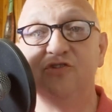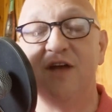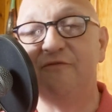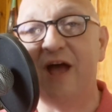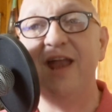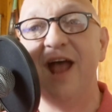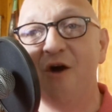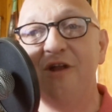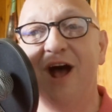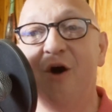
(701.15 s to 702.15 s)
And I find
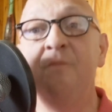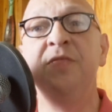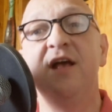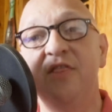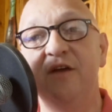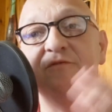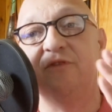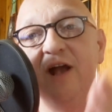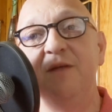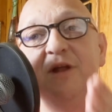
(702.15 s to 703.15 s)
out now that
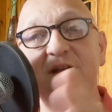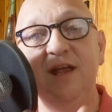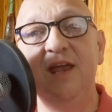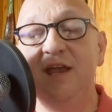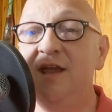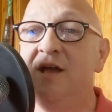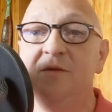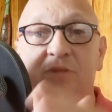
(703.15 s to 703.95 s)
vitamin D